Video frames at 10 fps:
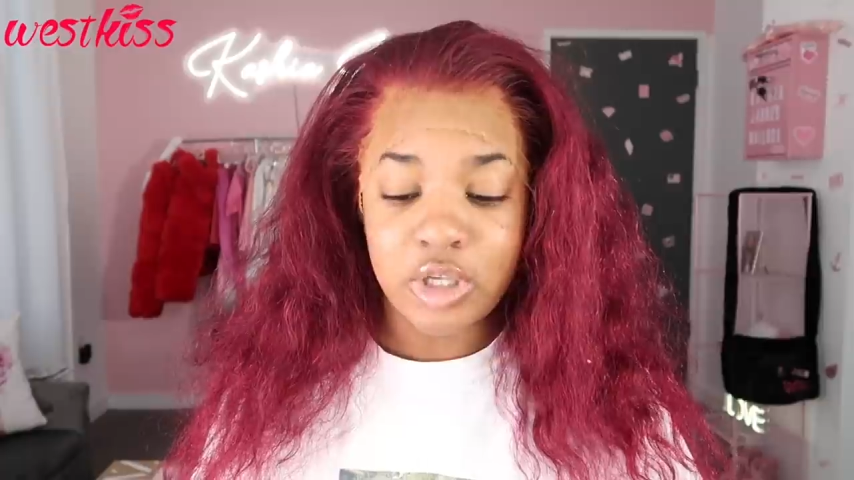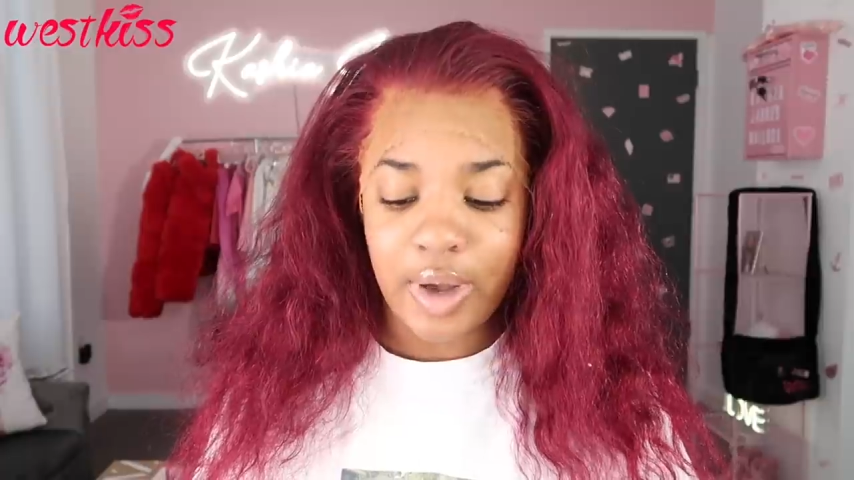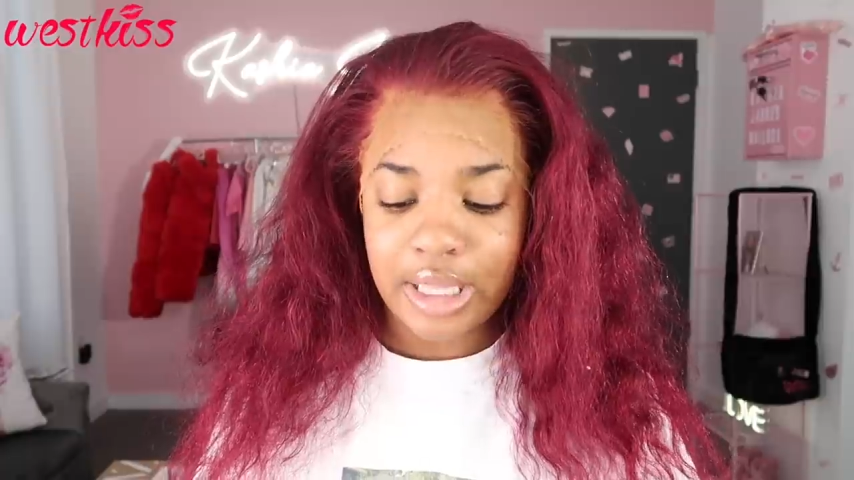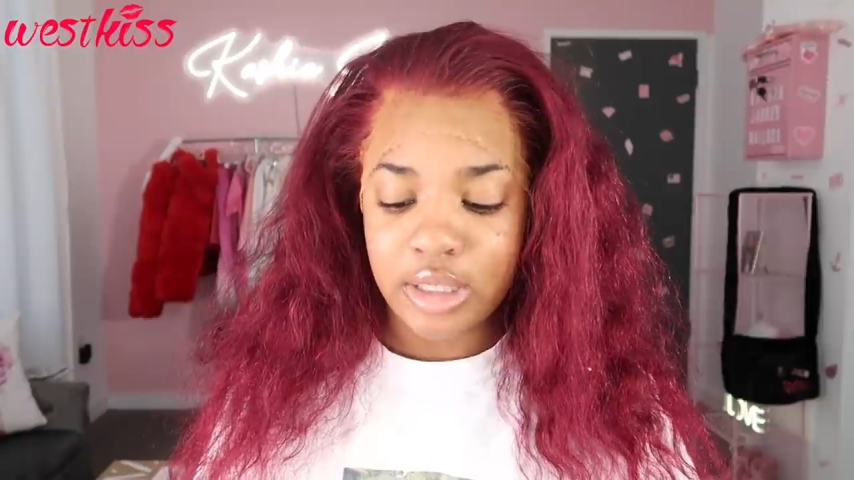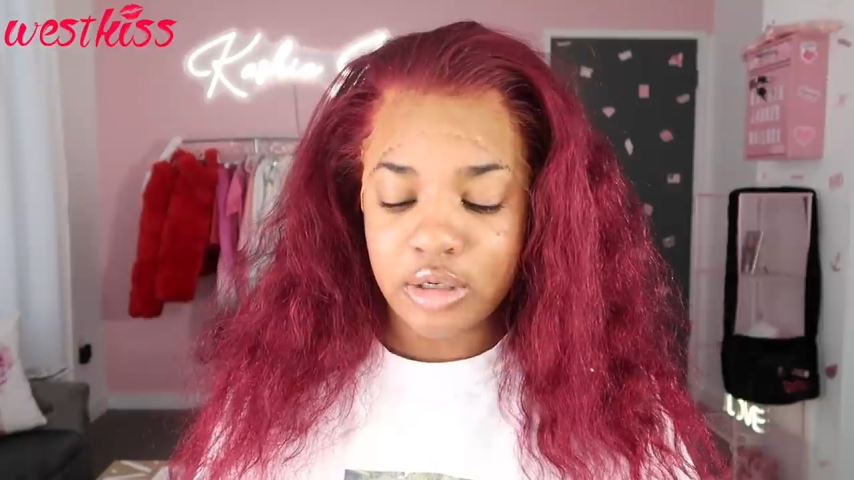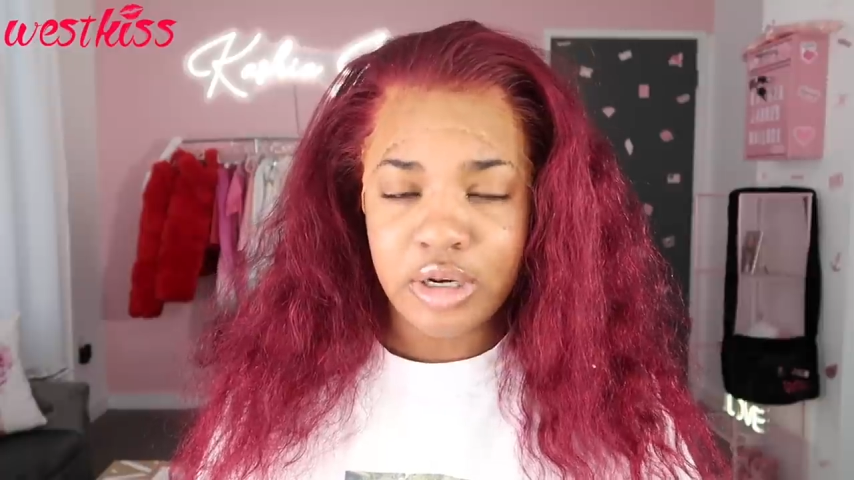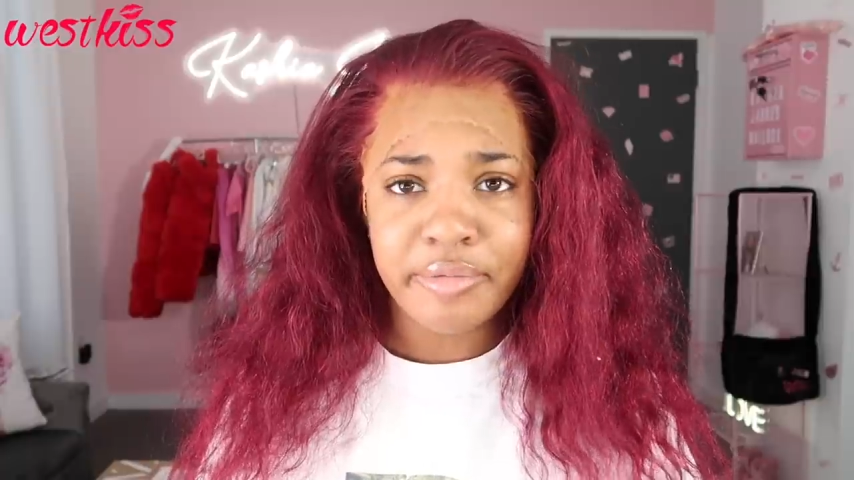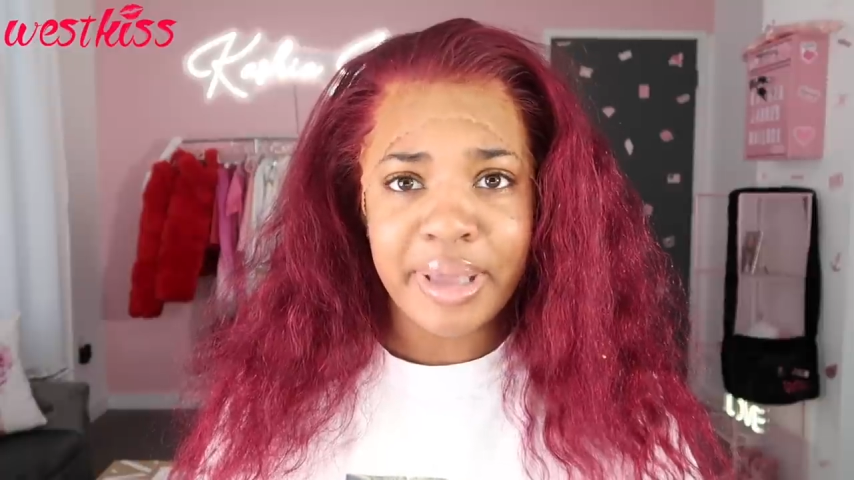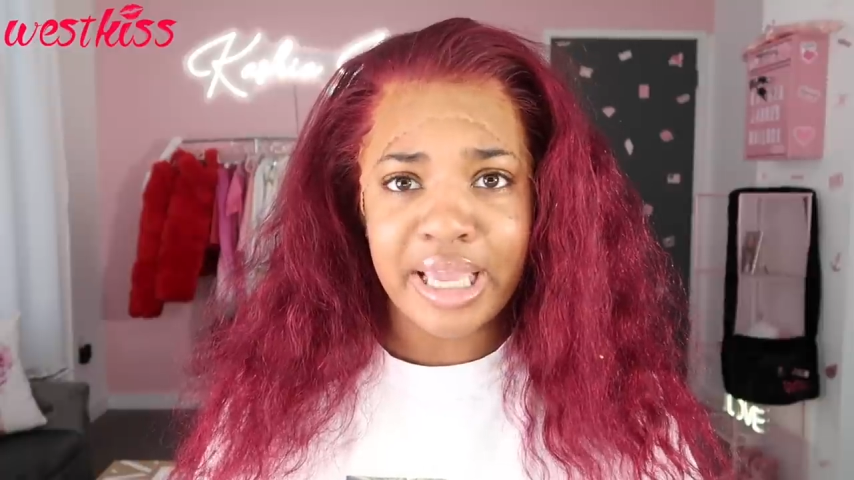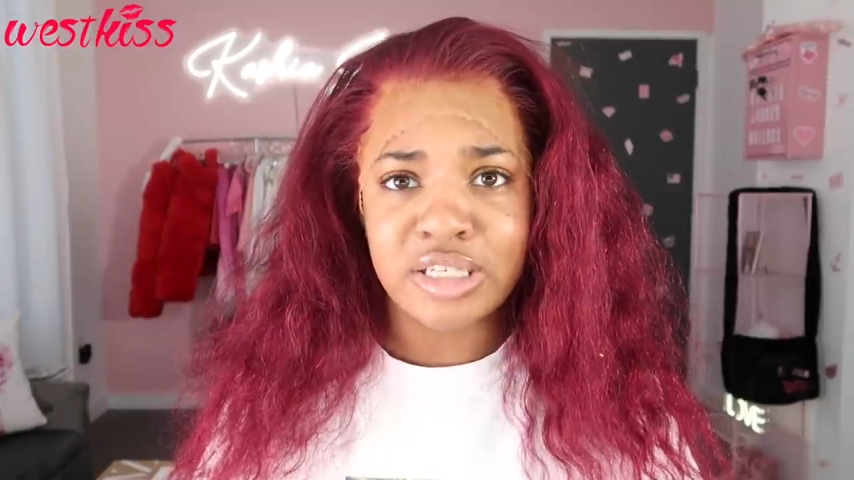So I clicked on their
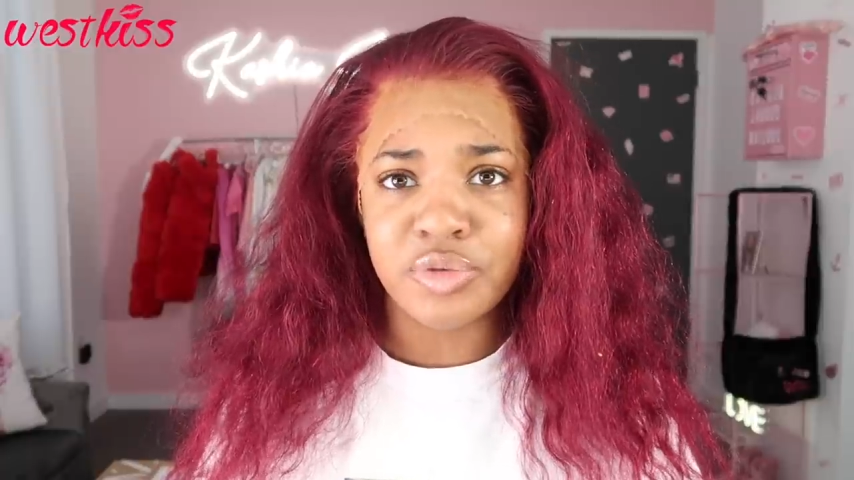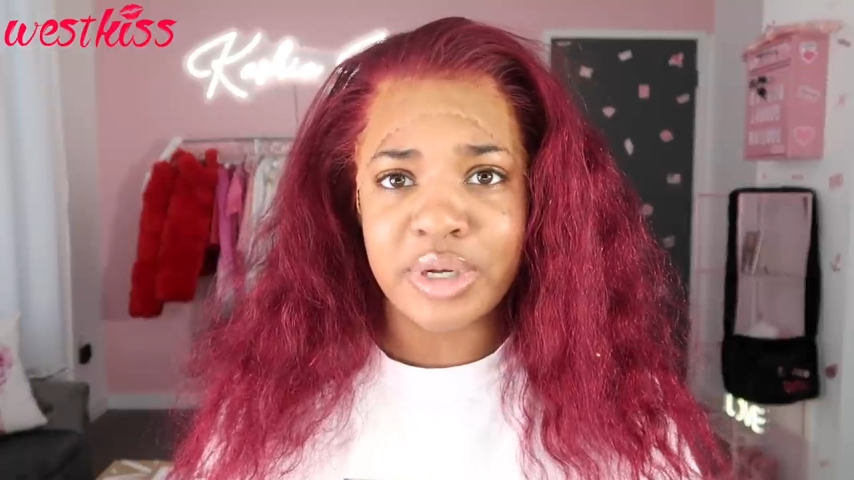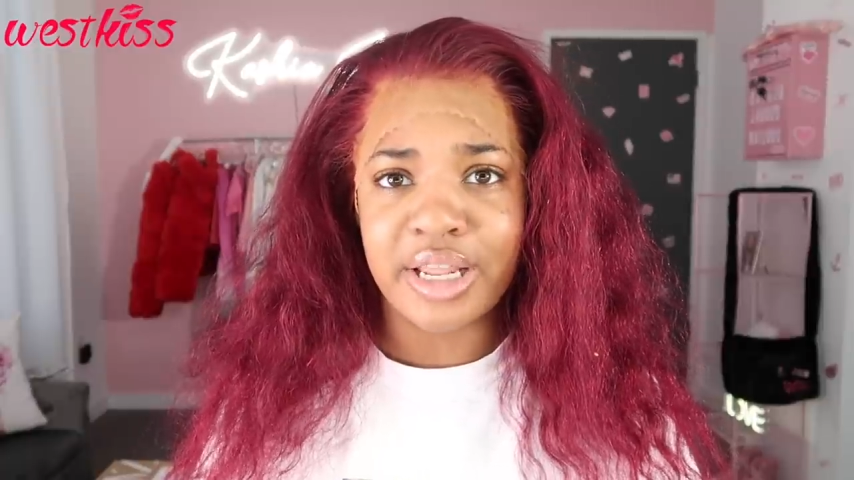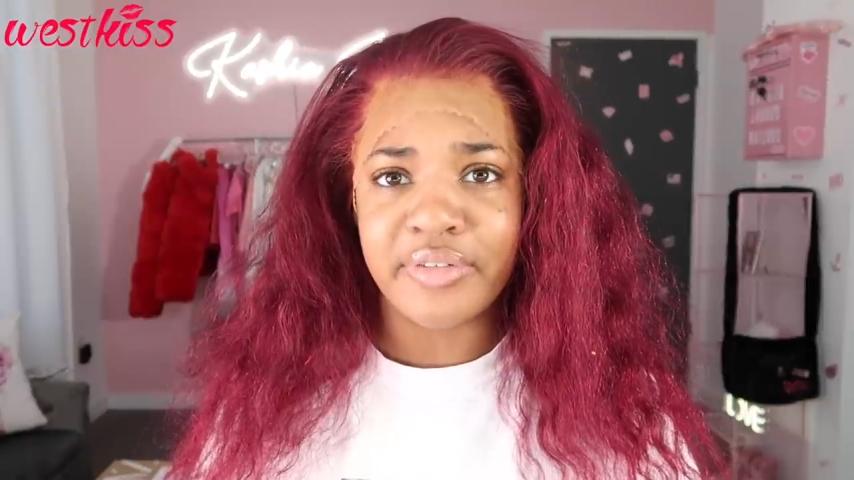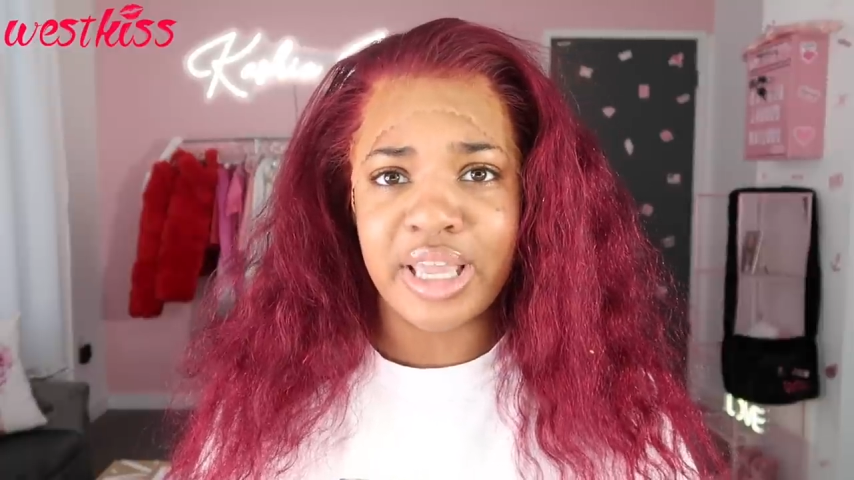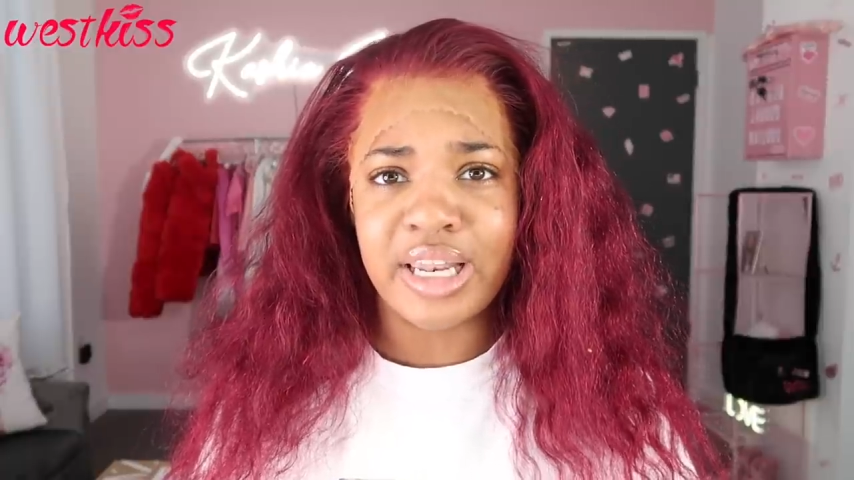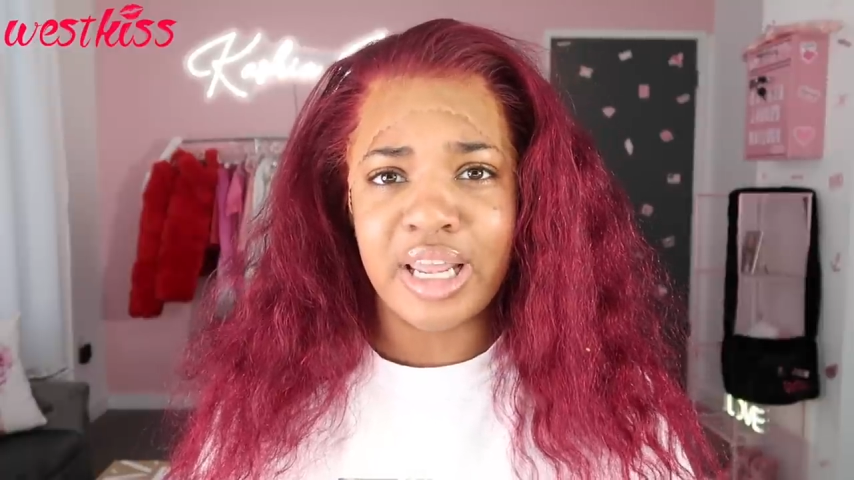page or whatever and